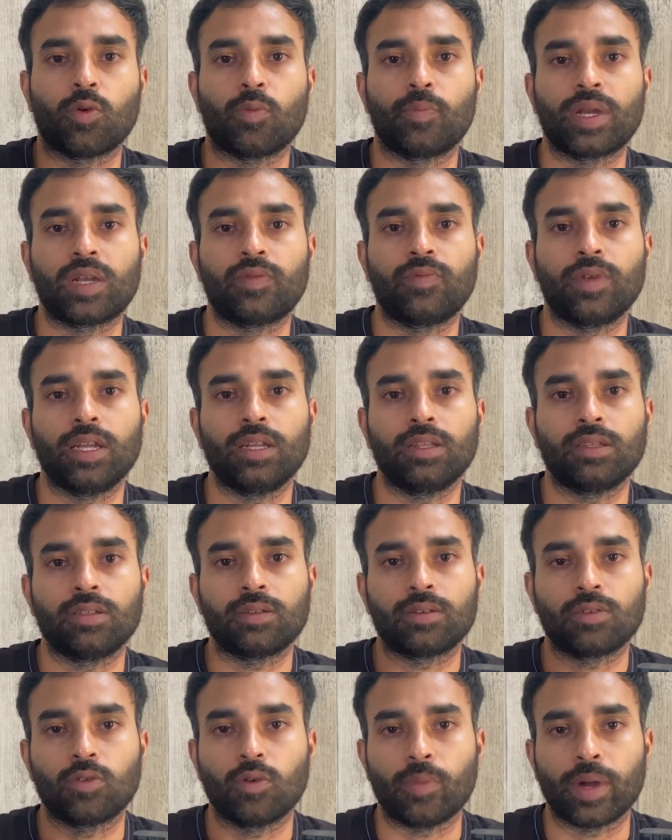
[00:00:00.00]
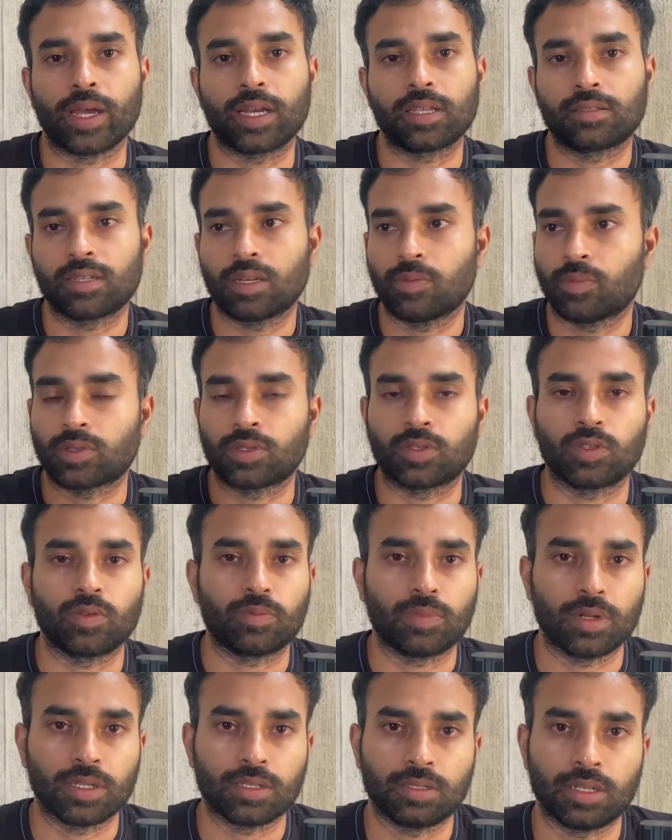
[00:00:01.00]
between -3% to
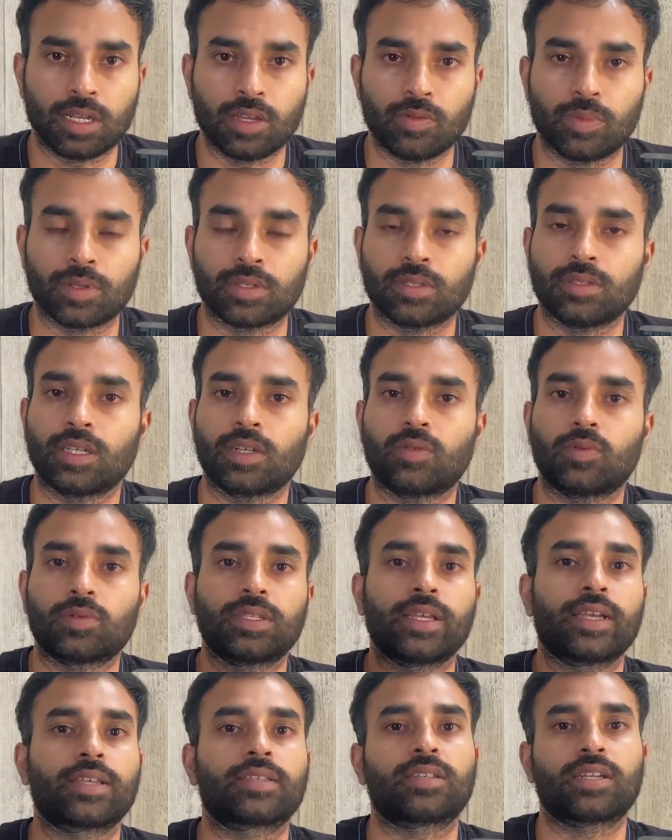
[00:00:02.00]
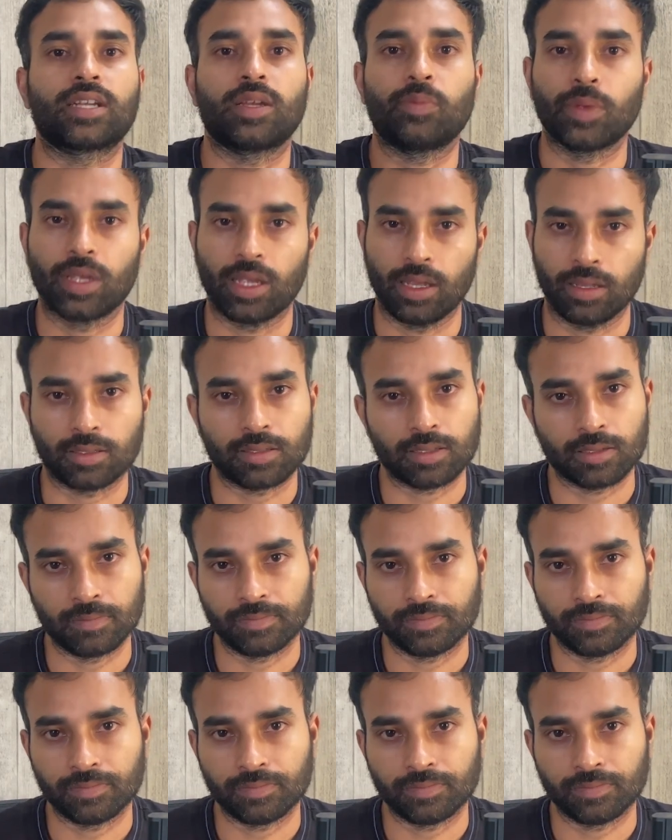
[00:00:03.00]
+3%. That was the extreme case.